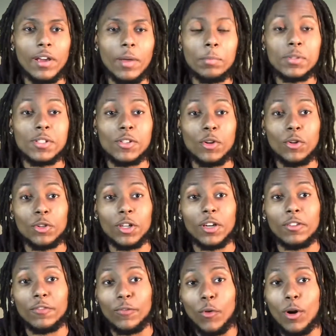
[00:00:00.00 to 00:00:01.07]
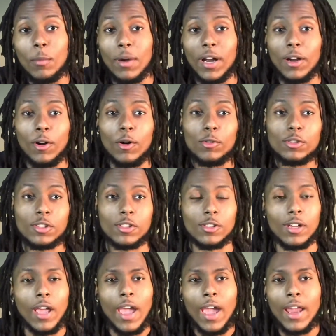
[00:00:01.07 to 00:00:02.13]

episode of For My Culture,